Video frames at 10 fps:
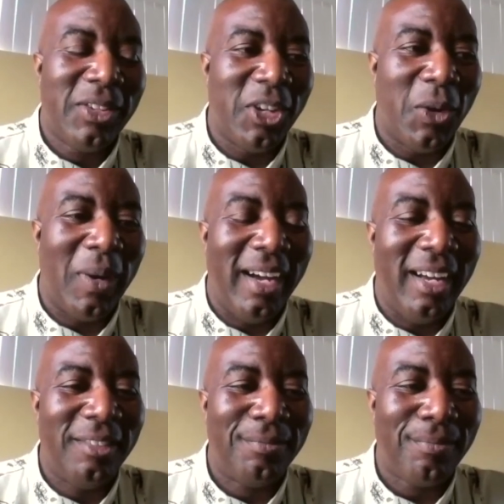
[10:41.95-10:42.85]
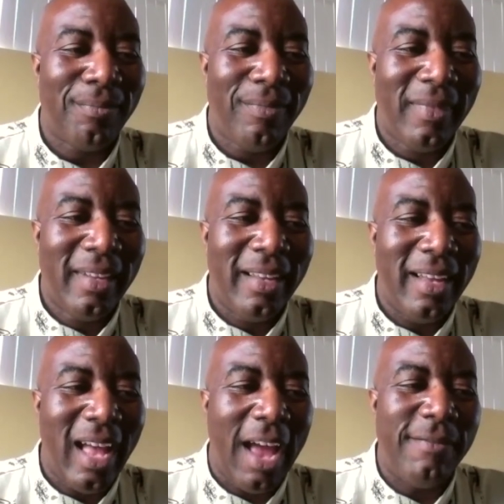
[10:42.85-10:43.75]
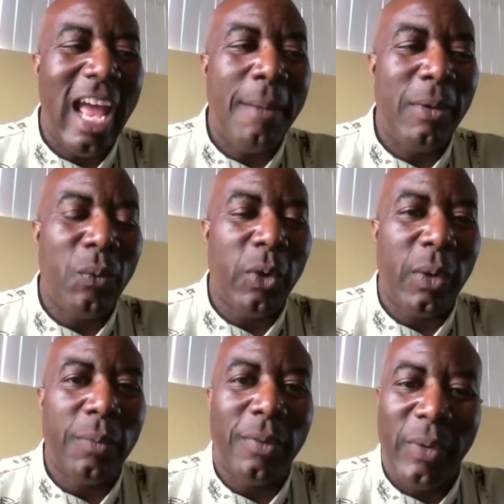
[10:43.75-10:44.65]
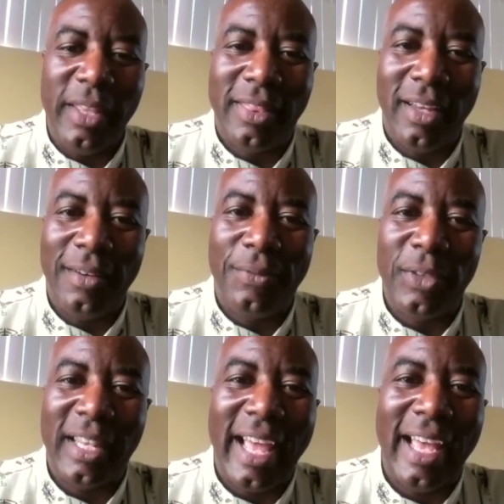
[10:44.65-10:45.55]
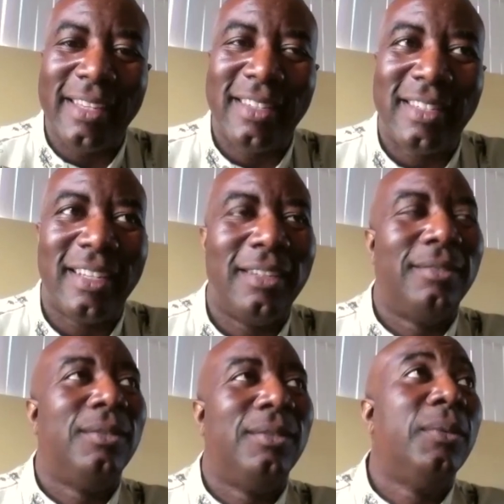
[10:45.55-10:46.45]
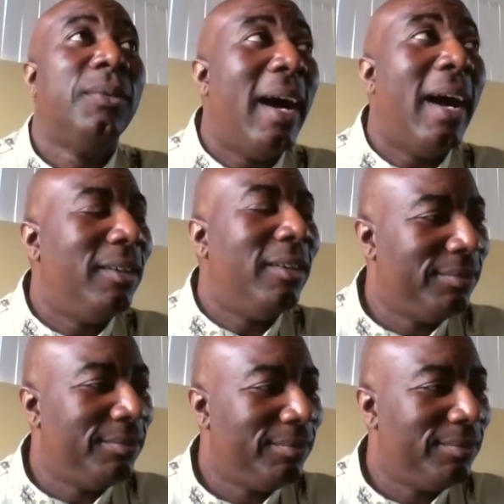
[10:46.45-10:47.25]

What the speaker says: So I've now been working with Aretha for the last, wow,